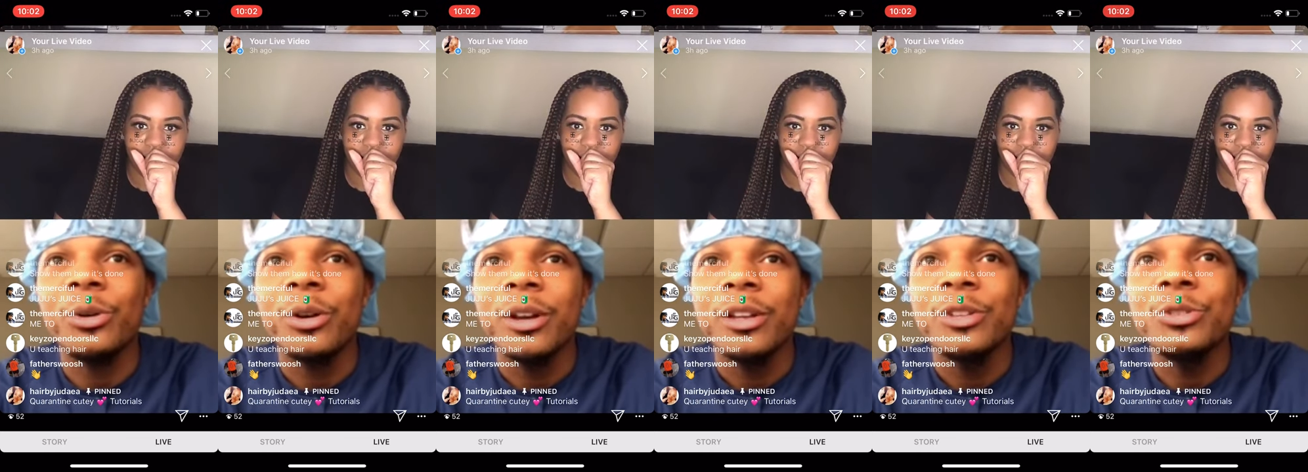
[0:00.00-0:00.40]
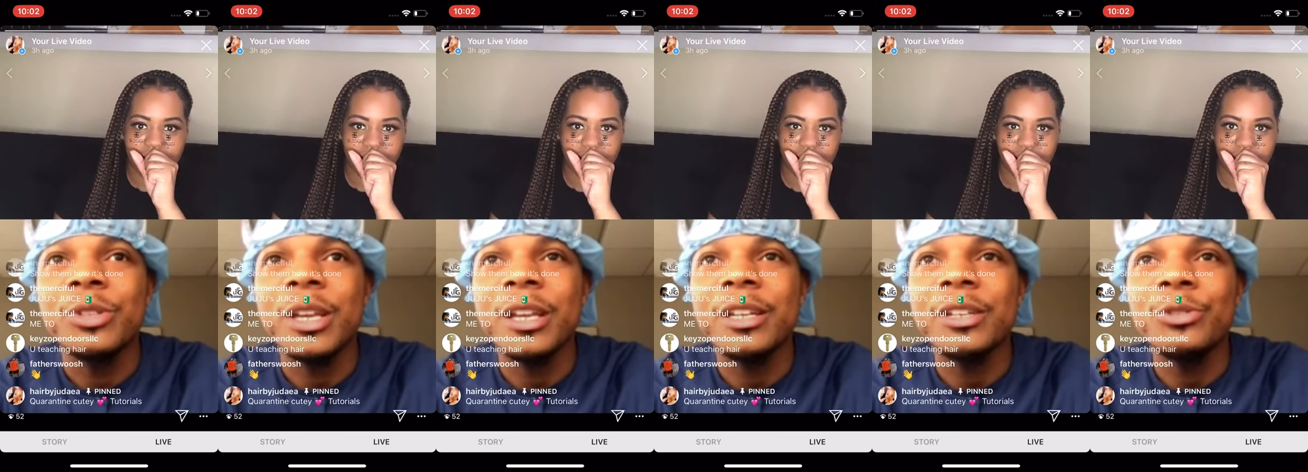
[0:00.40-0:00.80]
Speaker 1: you think
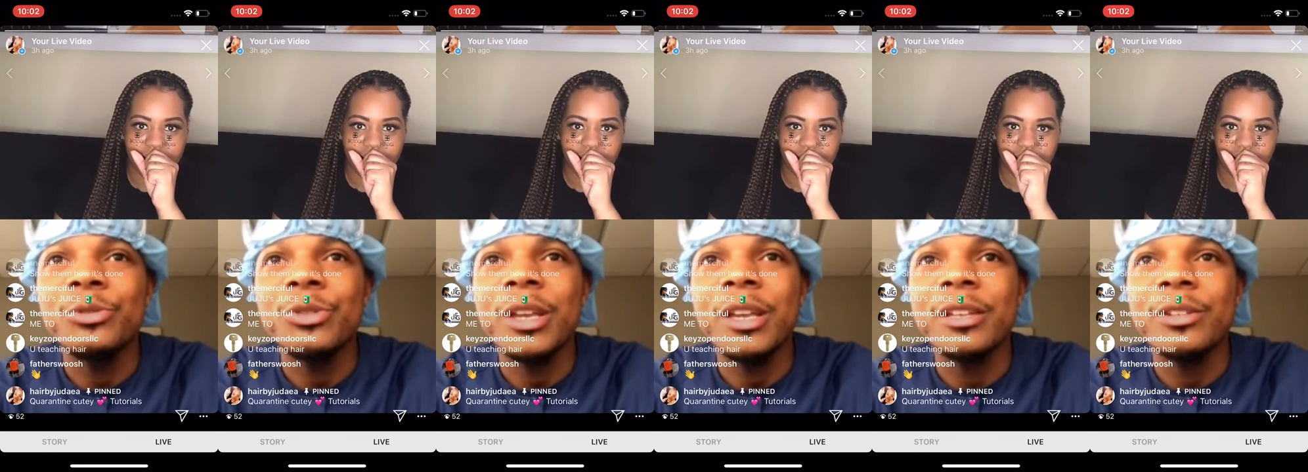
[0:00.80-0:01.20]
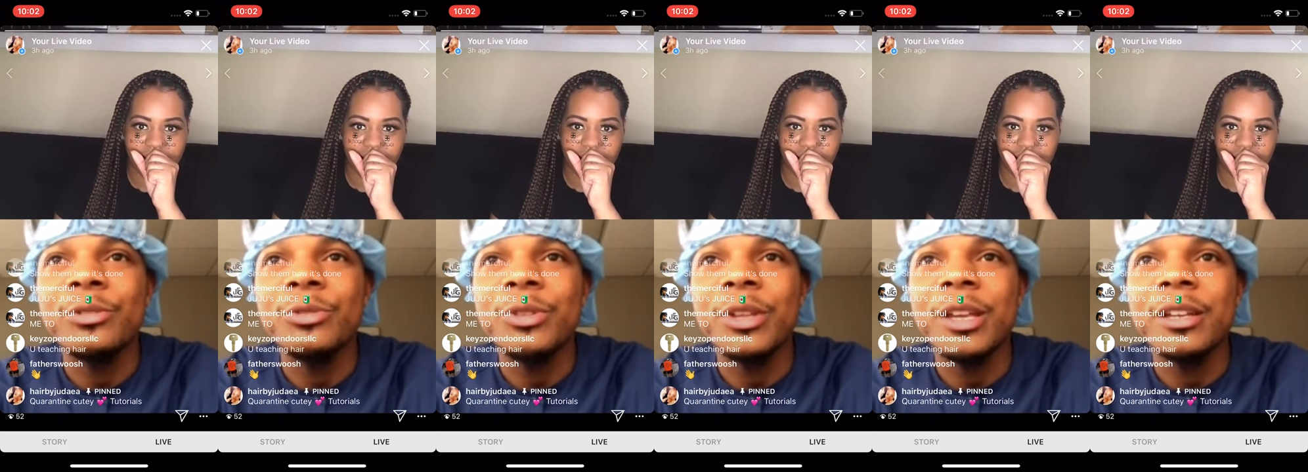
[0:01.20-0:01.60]
you think you
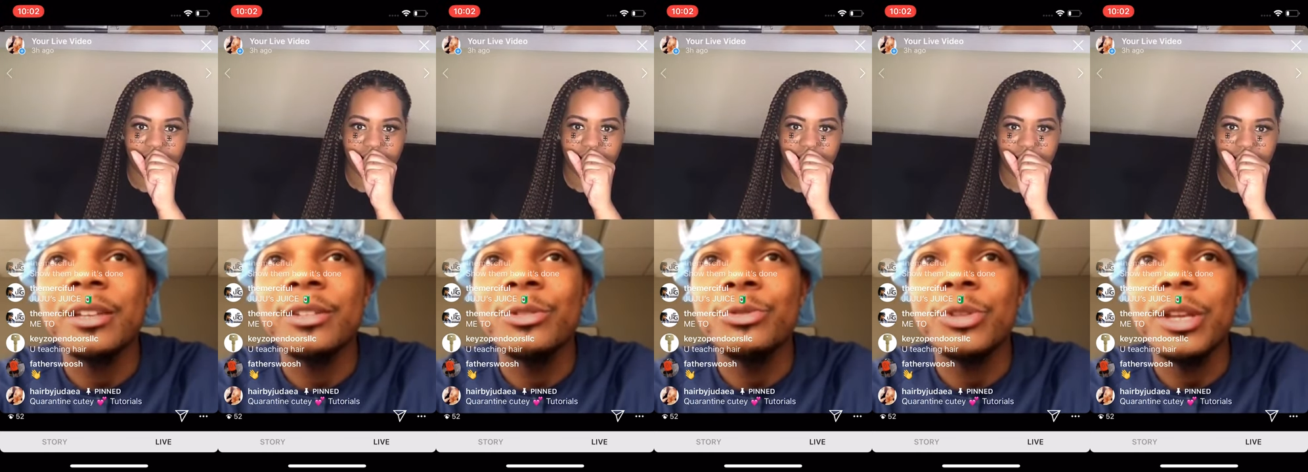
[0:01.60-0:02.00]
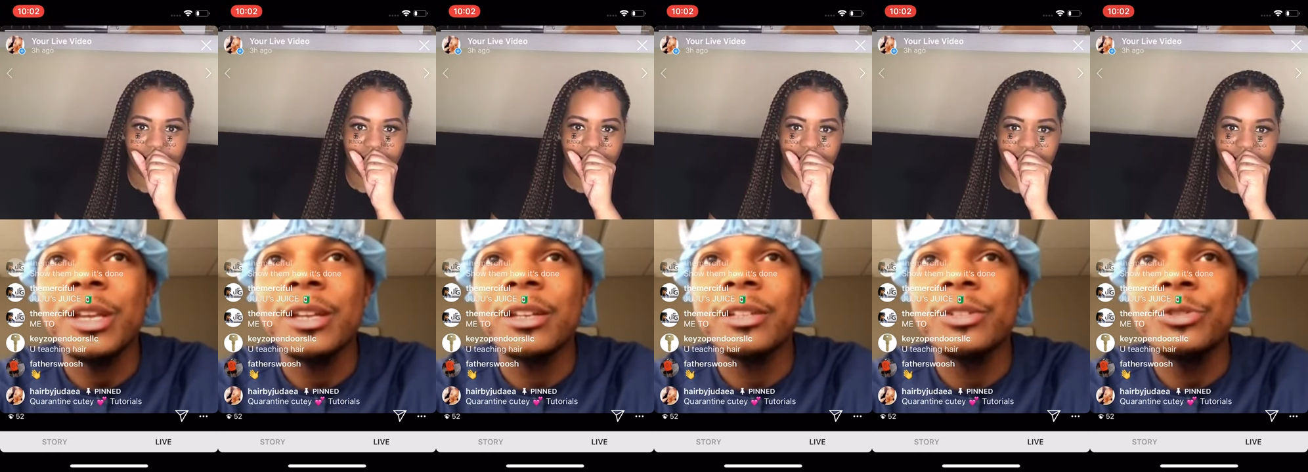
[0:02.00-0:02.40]
think you think you
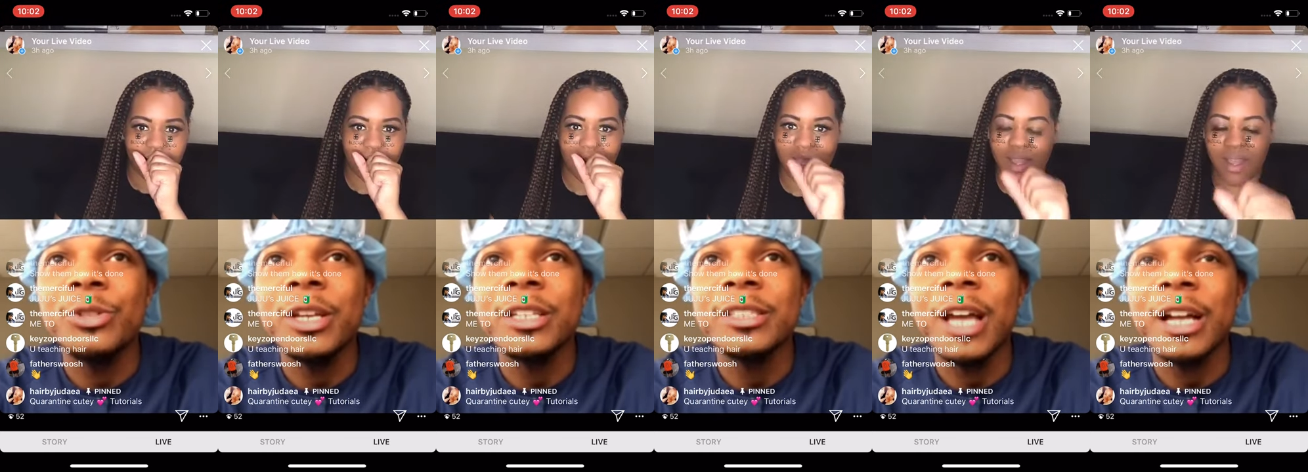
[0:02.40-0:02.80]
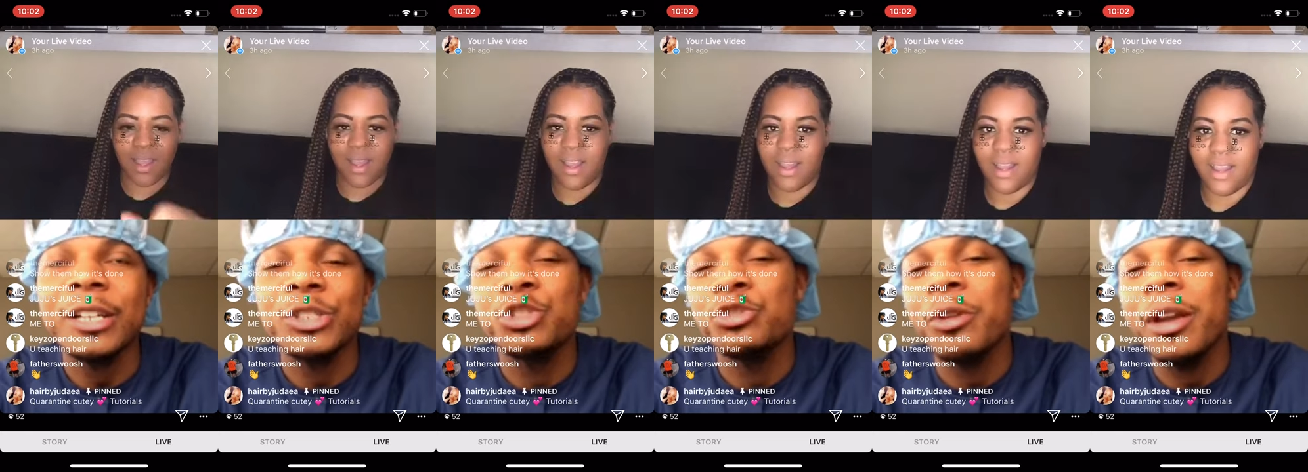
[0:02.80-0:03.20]
think Dr.
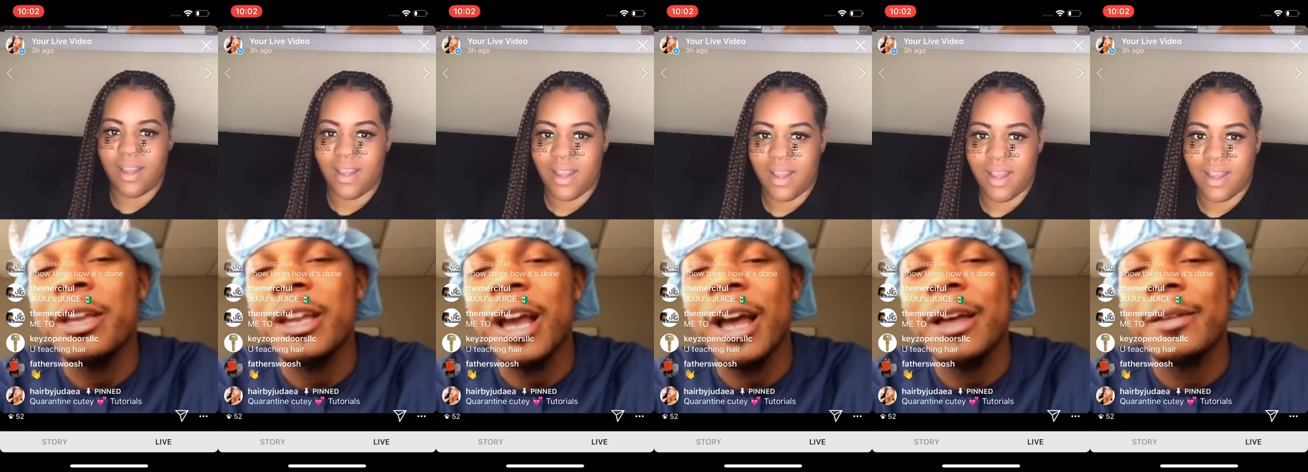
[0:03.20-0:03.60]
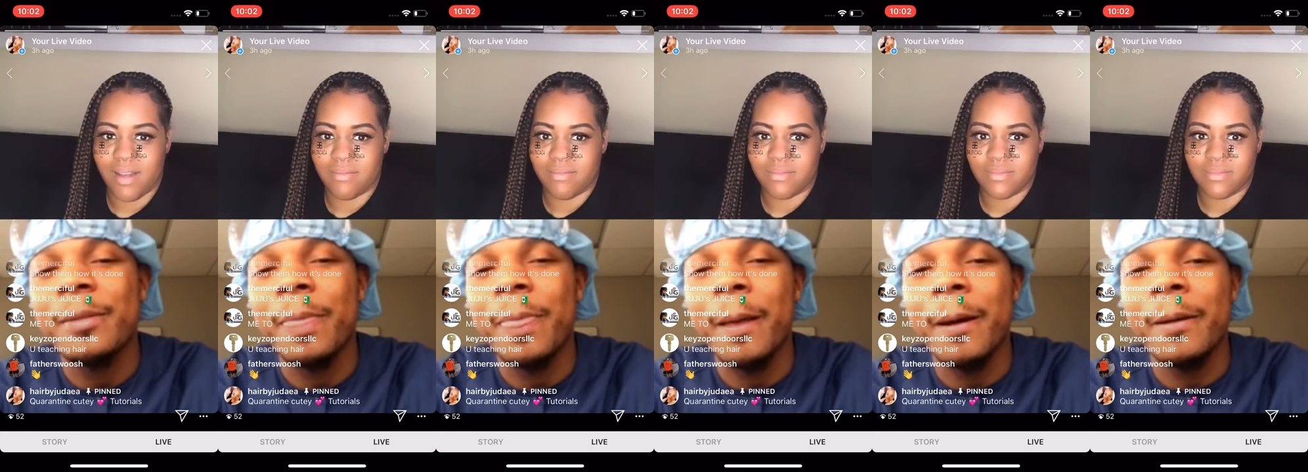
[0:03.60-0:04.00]
Dre got
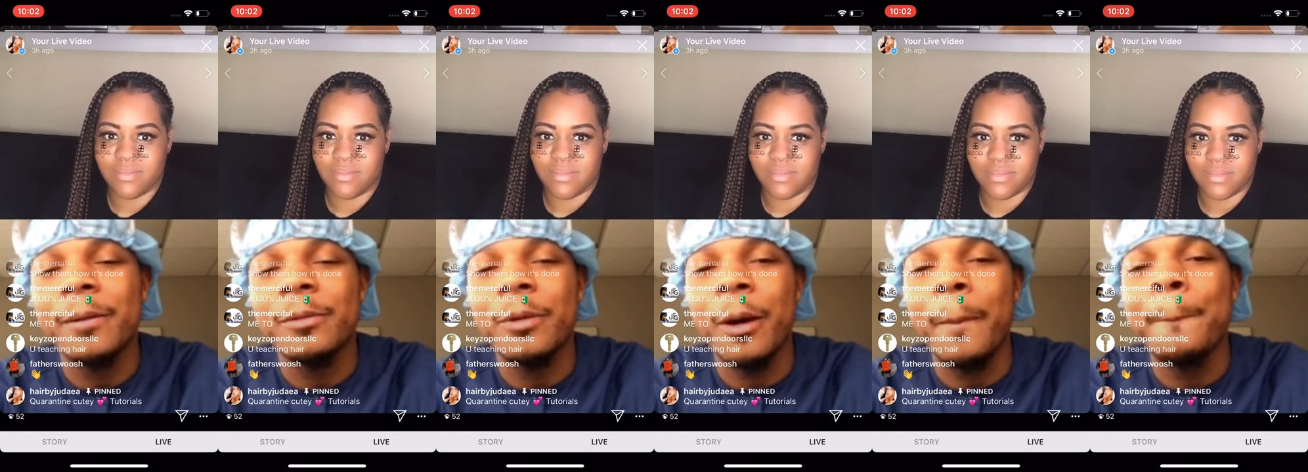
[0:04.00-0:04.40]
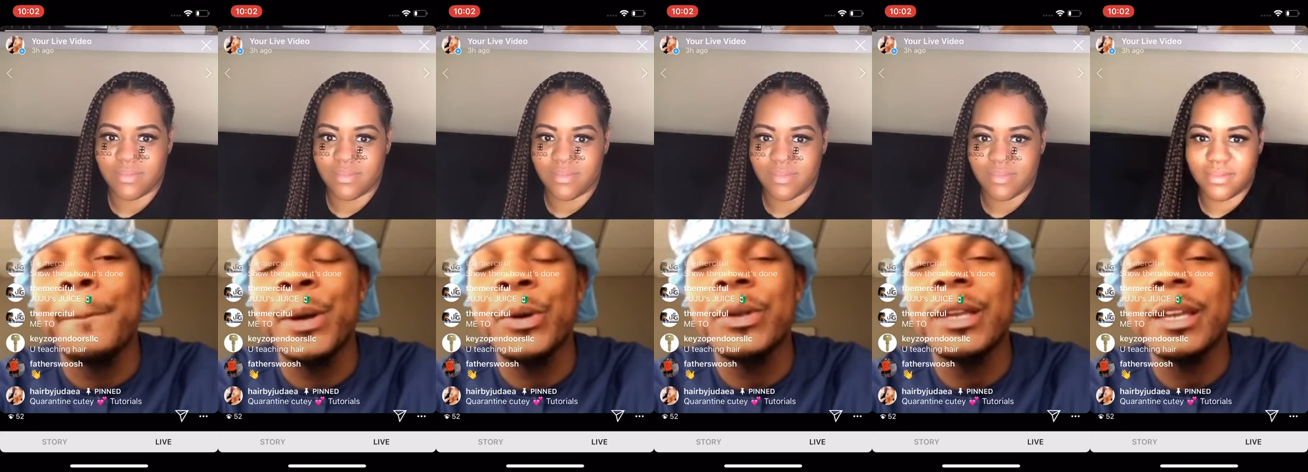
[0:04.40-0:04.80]
a
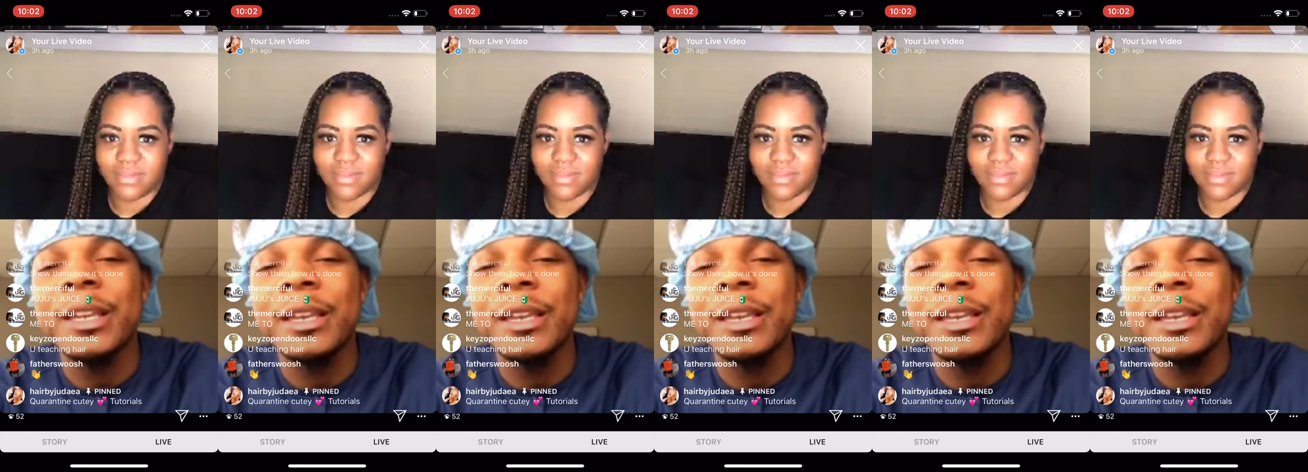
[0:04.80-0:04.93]
billion